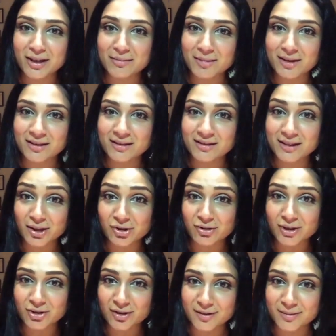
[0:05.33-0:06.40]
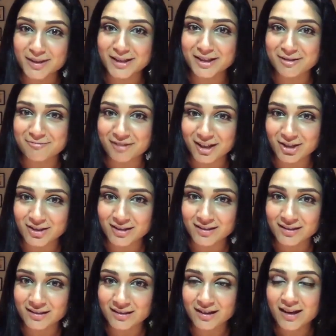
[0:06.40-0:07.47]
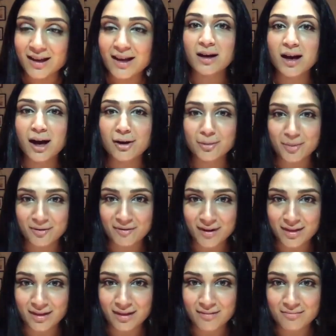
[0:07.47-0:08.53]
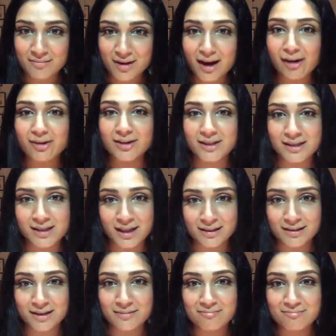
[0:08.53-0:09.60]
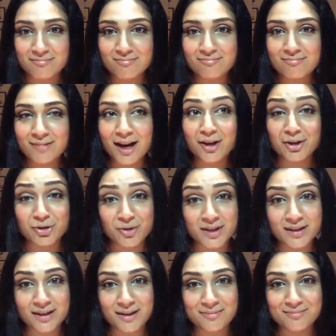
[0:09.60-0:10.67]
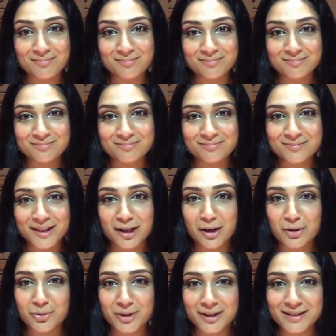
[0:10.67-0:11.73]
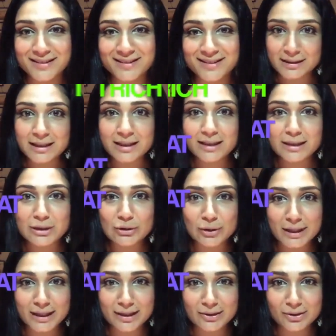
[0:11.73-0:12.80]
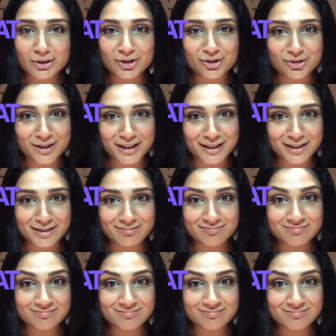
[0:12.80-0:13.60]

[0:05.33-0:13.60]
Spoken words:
about sexually transmitted infections, how to prevent them, how to detect them, how to treat them. In other words, trick or treat.